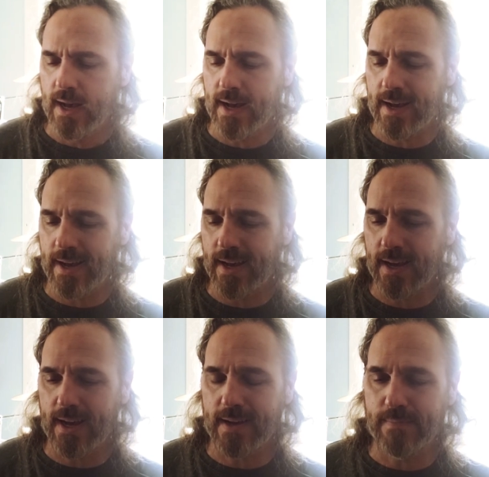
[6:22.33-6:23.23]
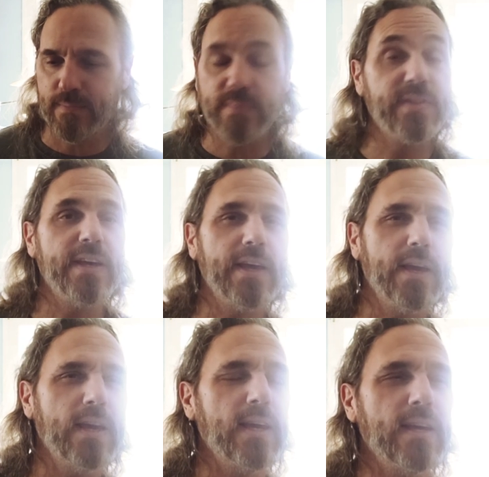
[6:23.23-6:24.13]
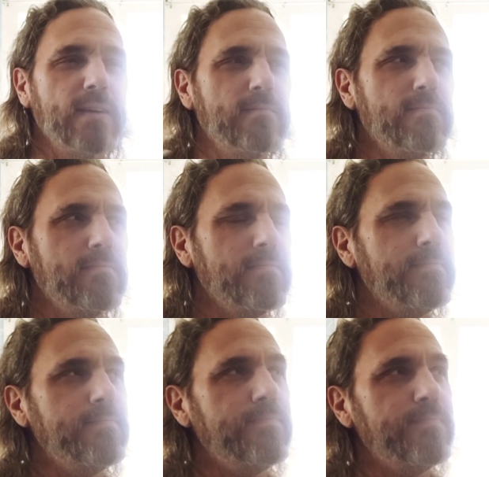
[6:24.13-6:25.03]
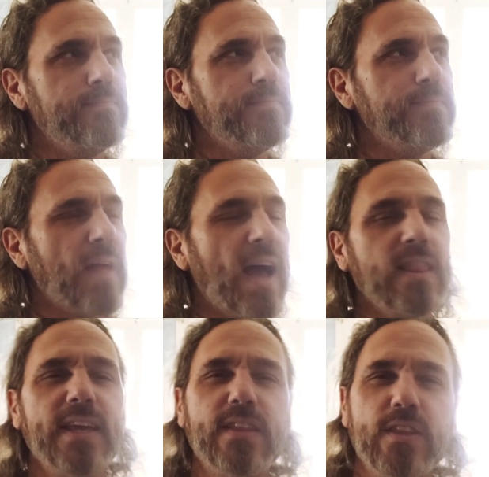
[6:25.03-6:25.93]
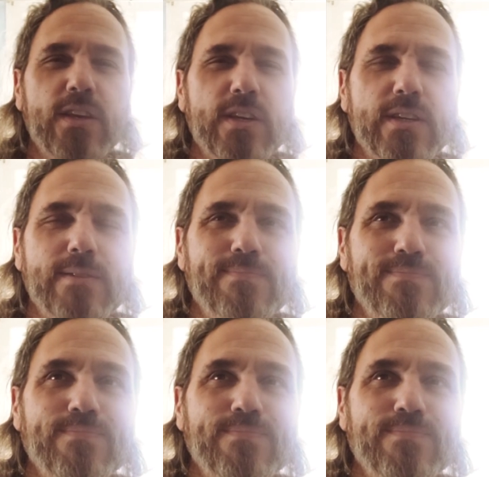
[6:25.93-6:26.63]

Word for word: Uh, the I like the